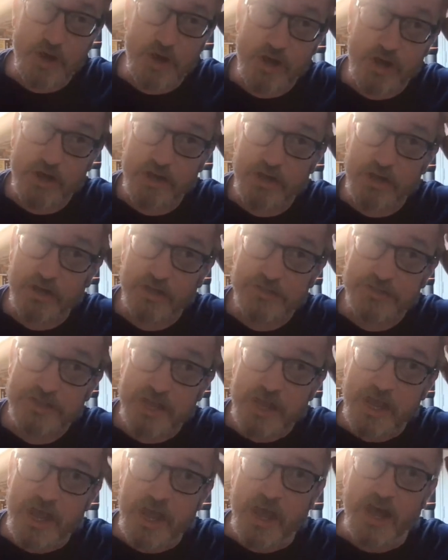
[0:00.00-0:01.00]
or heard
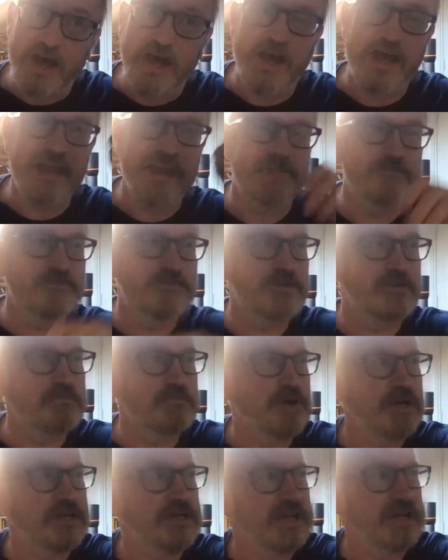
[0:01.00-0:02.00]
uh, Infinite
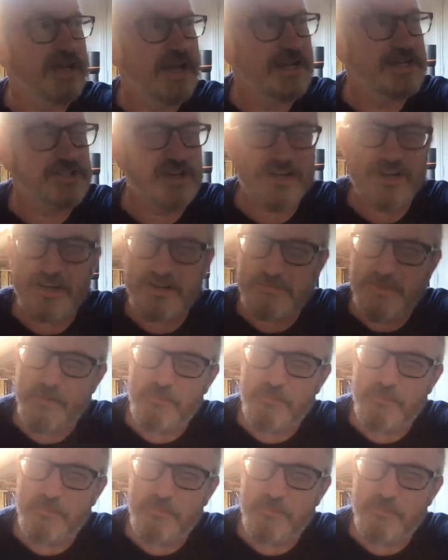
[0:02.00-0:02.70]
Monkey Cage, I can't